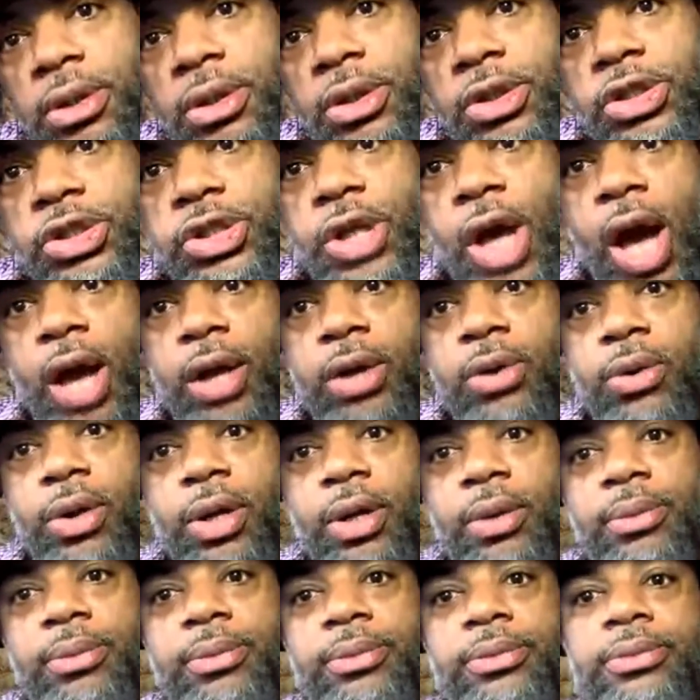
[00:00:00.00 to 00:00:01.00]

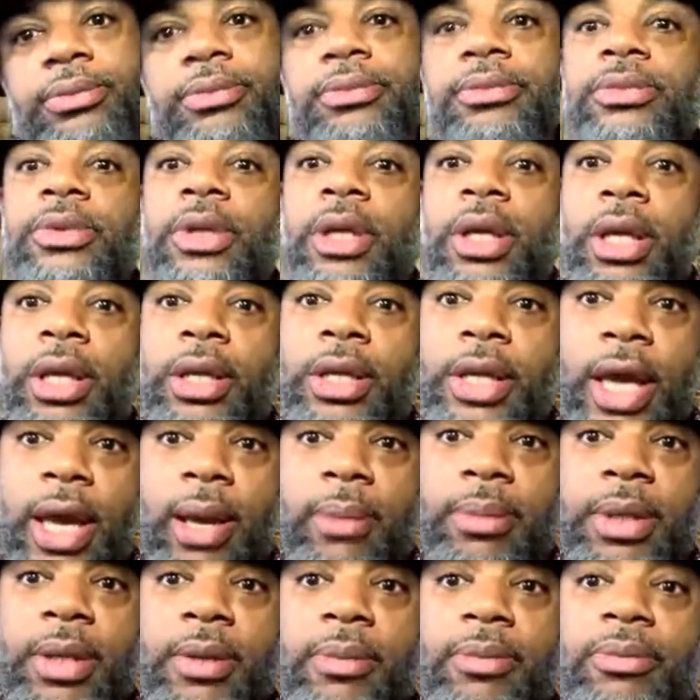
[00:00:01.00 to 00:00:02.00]
chakra, he
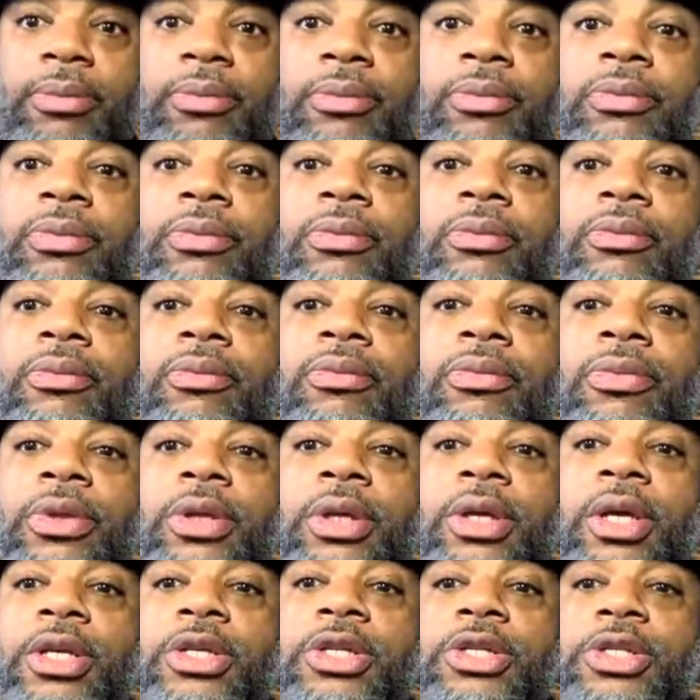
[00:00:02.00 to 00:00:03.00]
named it,
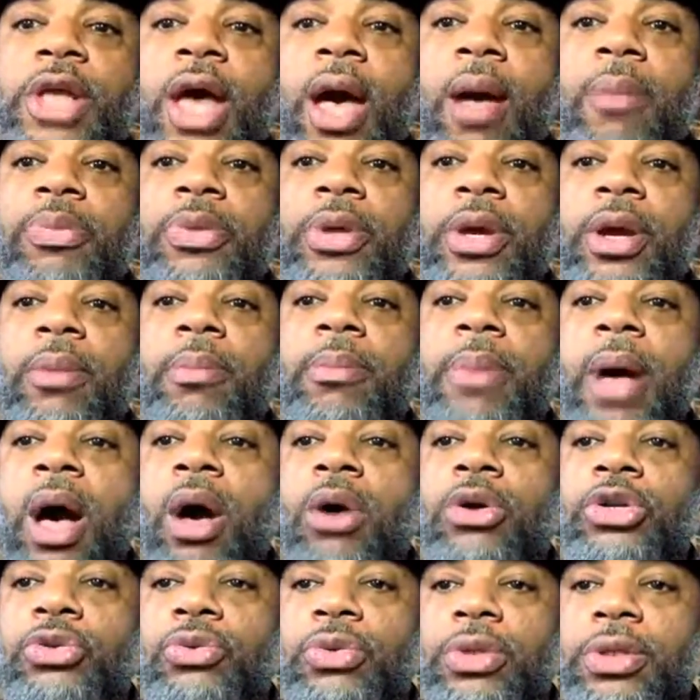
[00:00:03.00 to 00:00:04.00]
can stop their
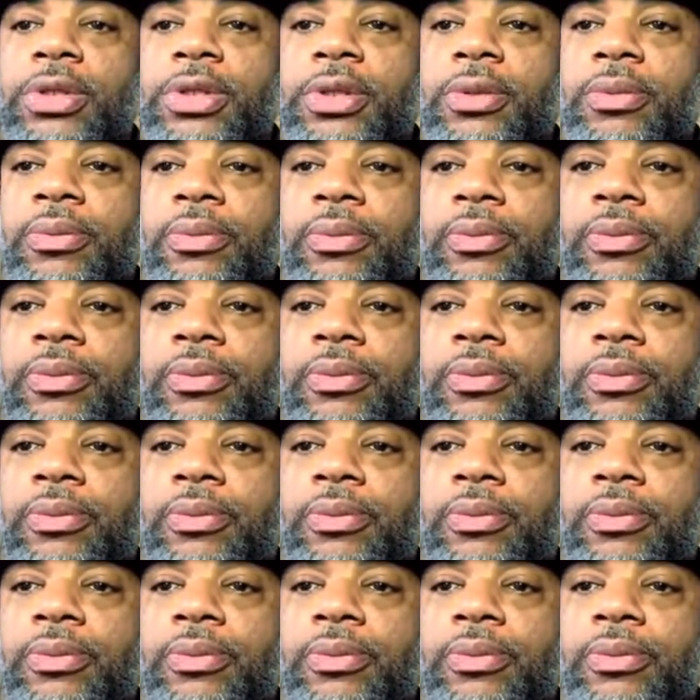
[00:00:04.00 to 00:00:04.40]
boundaries.